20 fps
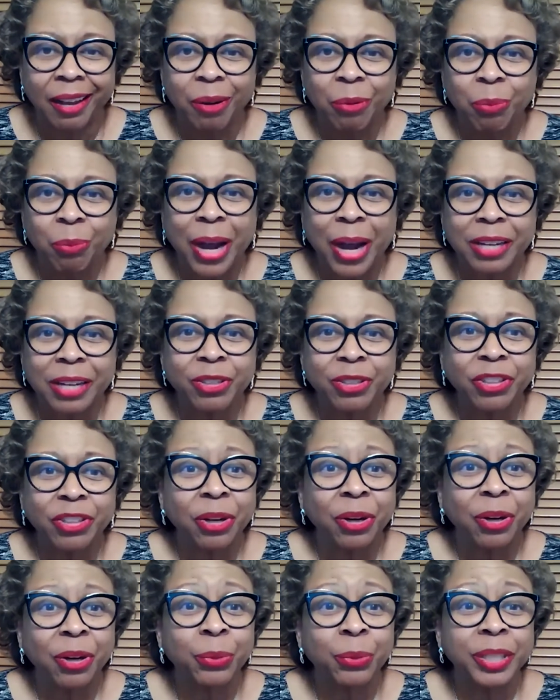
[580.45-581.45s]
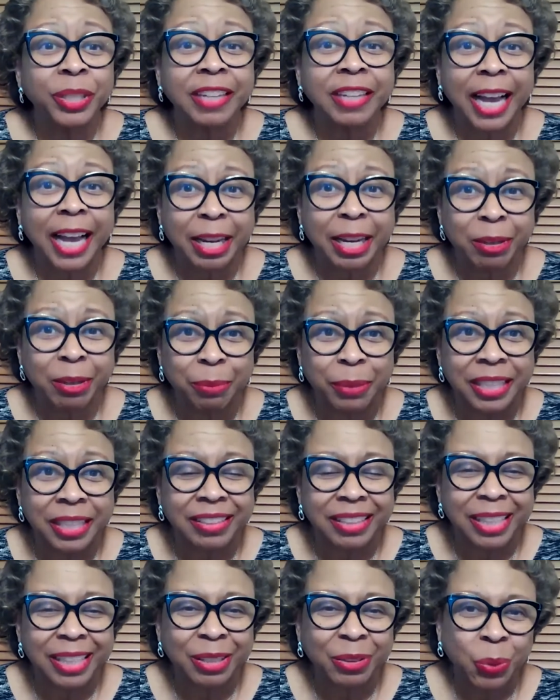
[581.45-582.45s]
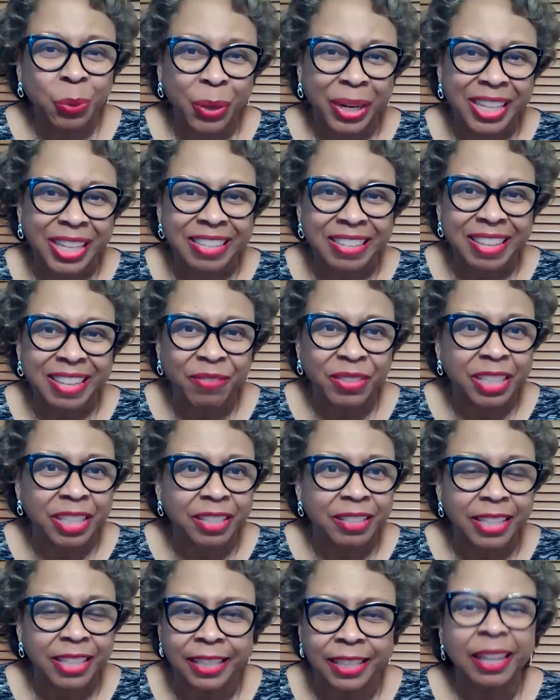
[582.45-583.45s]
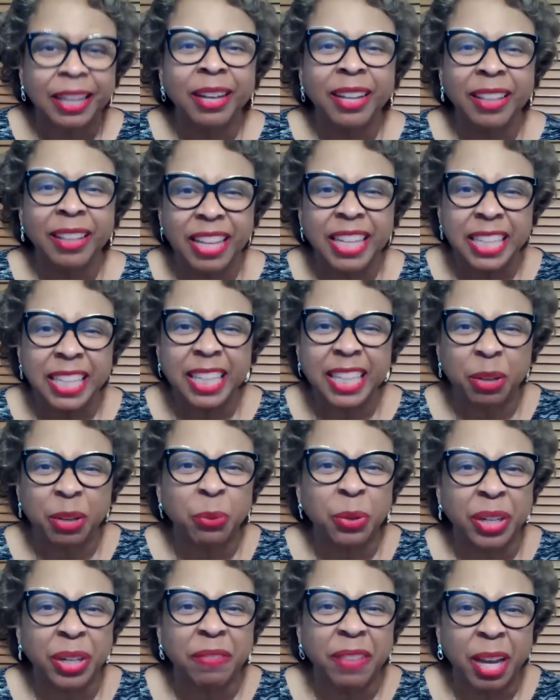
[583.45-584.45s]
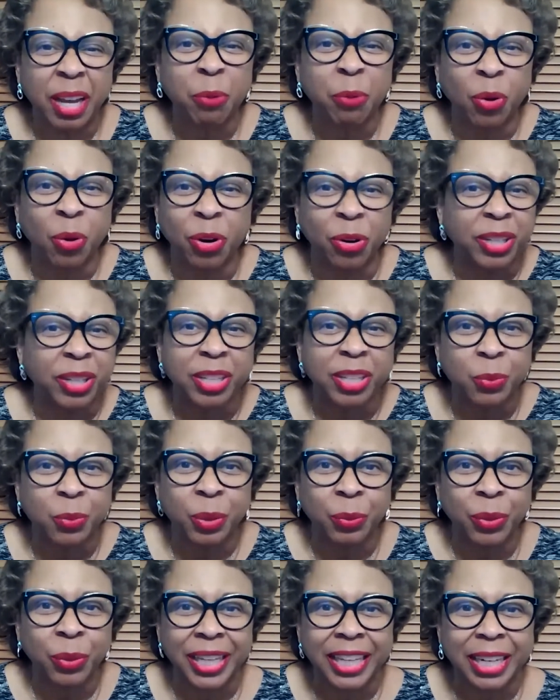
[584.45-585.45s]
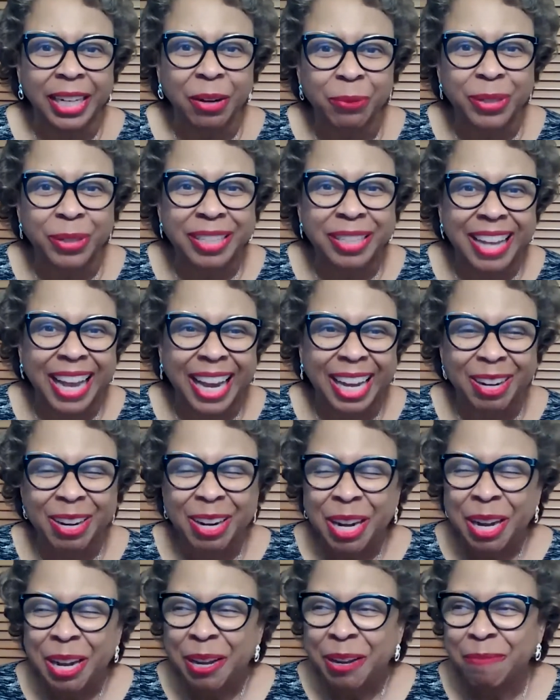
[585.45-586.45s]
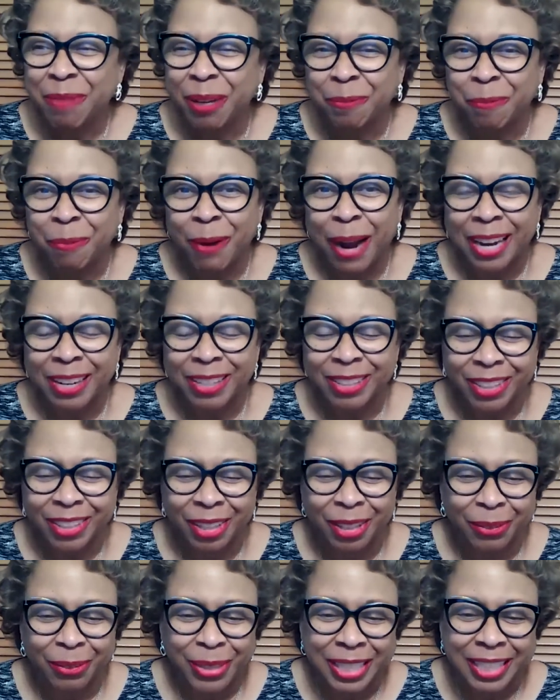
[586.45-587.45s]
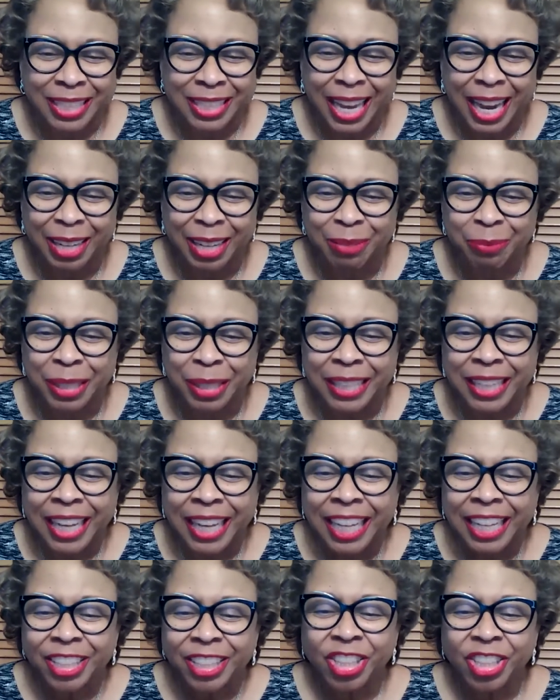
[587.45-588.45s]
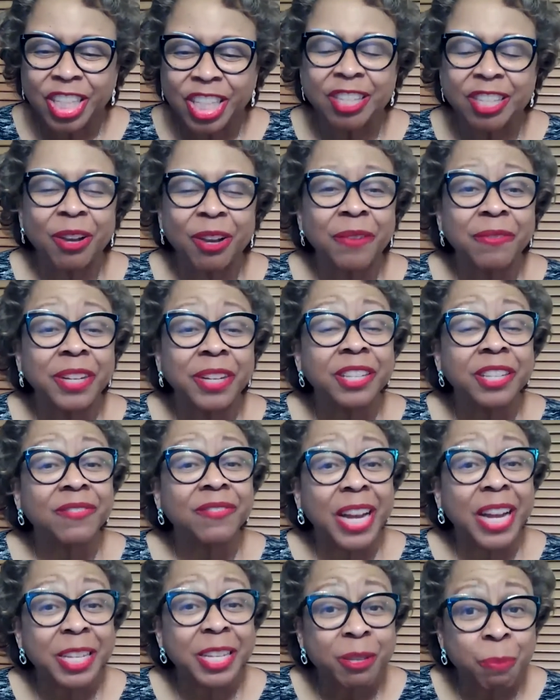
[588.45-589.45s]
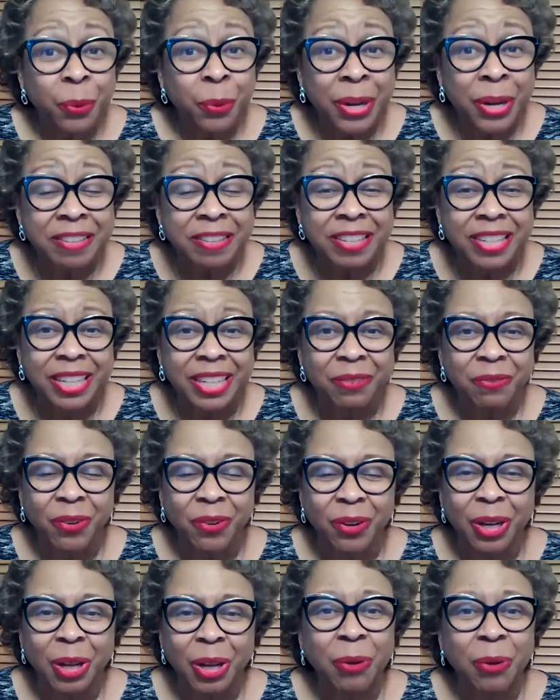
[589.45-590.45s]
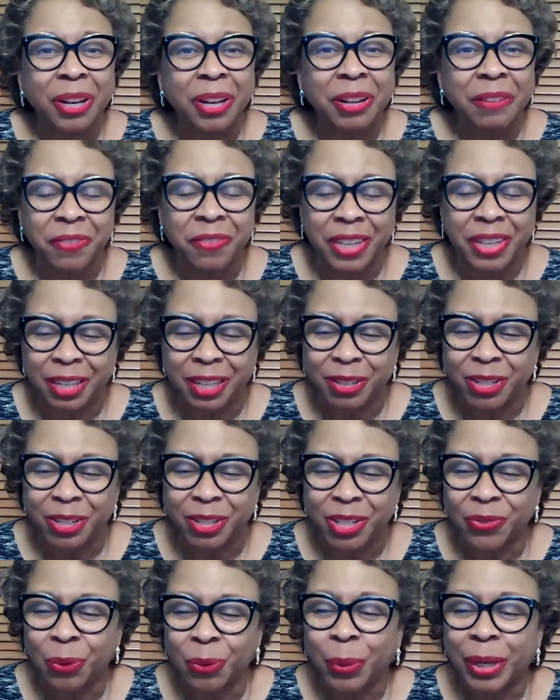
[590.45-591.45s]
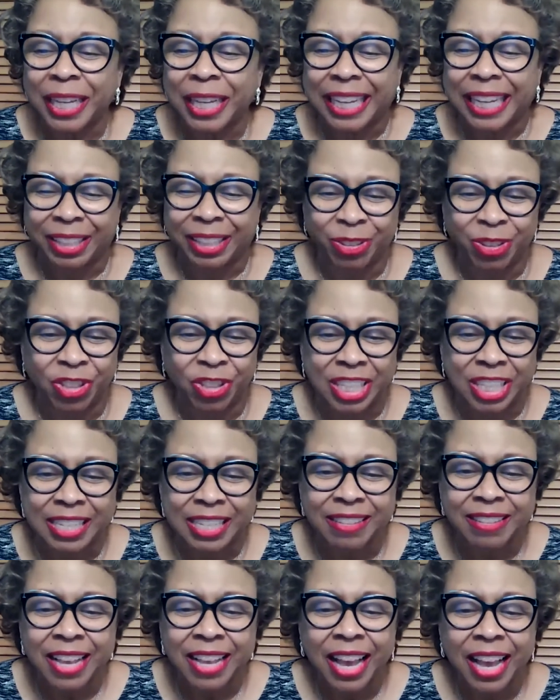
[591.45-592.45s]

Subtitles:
Prior to her retirement in 2017, they need to get rid of that word because we really don't retire. But prior to her retirement, she served as vice president for local affairs for We Energies.